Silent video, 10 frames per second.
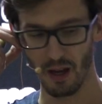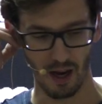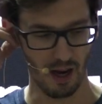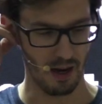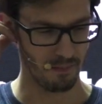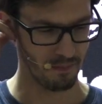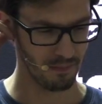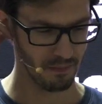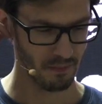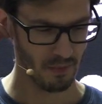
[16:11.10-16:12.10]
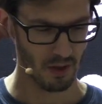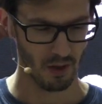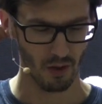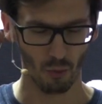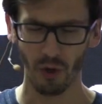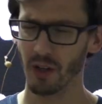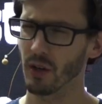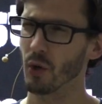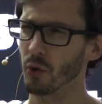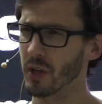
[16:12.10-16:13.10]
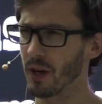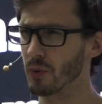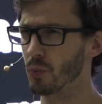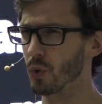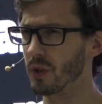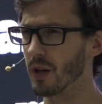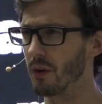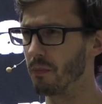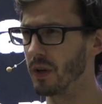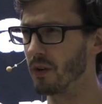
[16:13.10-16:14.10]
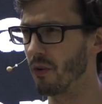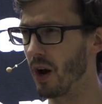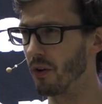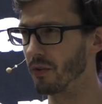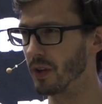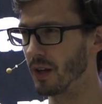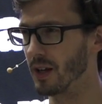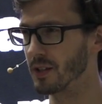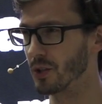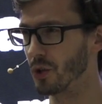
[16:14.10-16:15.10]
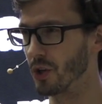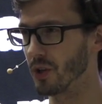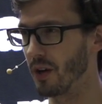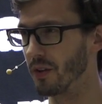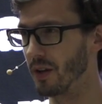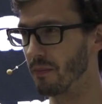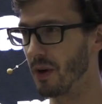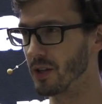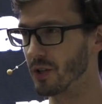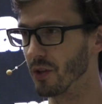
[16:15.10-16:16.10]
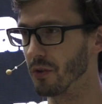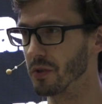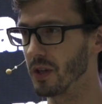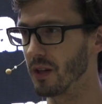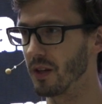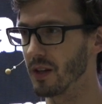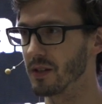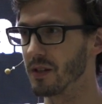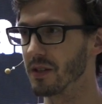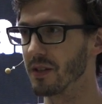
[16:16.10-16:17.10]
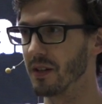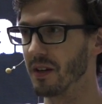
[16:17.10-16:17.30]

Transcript: What other node types would there be around in Elasticsearch other than master nodes? Any guesses?